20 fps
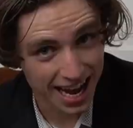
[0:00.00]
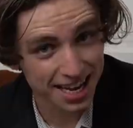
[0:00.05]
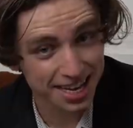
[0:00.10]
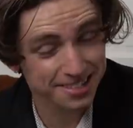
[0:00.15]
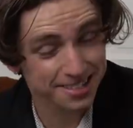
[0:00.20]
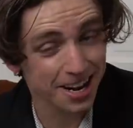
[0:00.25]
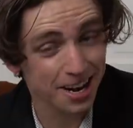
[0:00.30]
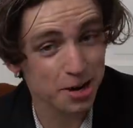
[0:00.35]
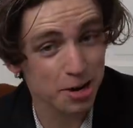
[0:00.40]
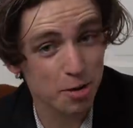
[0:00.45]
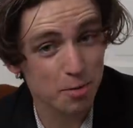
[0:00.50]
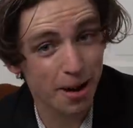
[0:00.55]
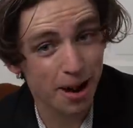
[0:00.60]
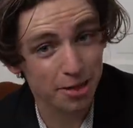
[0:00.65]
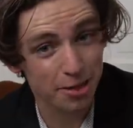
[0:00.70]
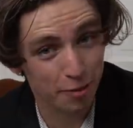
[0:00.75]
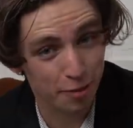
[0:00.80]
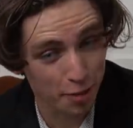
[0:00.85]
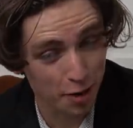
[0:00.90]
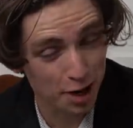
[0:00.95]
Here to tell you
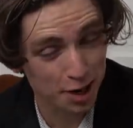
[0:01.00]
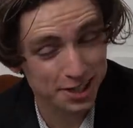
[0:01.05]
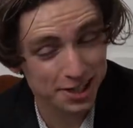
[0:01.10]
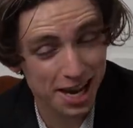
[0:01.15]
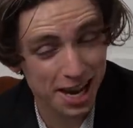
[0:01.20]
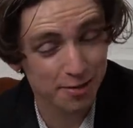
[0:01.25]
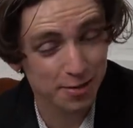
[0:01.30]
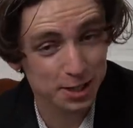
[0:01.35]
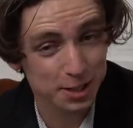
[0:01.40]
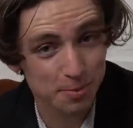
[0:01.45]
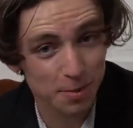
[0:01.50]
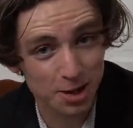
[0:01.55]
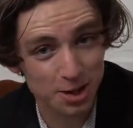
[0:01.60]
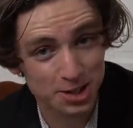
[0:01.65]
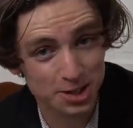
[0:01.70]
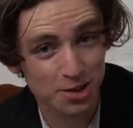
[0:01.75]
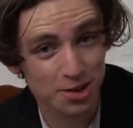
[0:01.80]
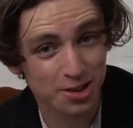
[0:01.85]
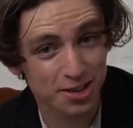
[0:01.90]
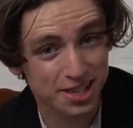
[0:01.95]
about the first ever
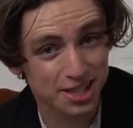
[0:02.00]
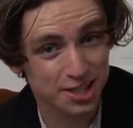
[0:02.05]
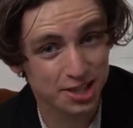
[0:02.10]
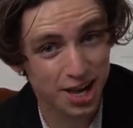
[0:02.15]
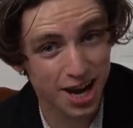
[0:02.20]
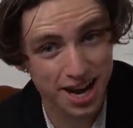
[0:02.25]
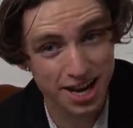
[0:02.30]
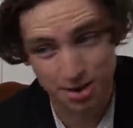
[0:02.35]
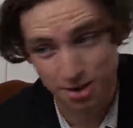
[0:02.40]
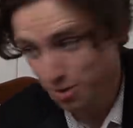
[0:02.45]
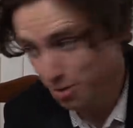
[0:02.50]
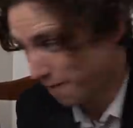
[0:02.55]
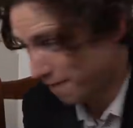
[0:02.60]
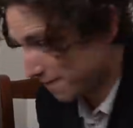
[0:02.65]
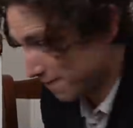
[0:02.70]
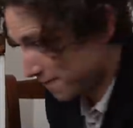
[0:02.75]
sponsor on this channel,